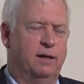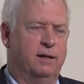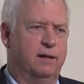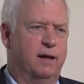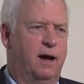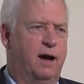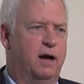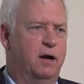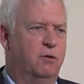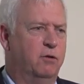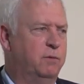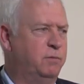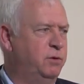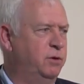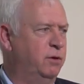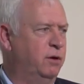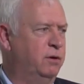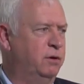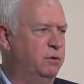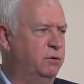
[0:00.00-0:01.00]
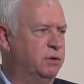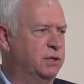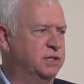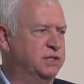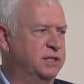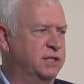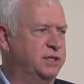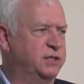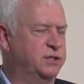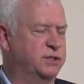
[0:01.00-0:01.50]
The higher up you are in an
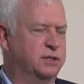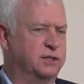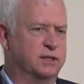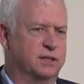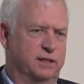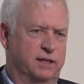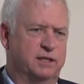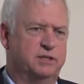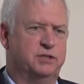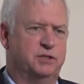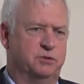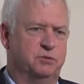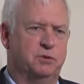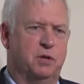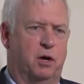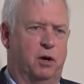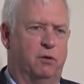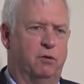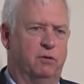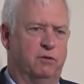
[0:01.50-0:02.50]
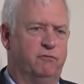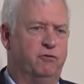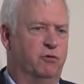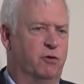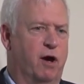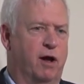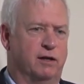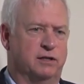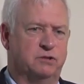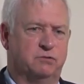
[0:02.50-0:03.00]
organization, the less you know, if you're
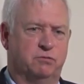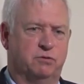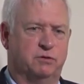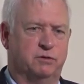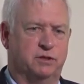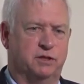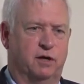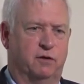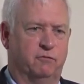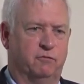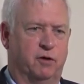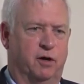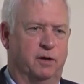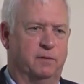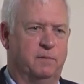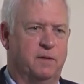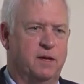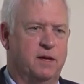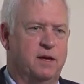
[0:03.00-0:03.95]
honest with yourself, right?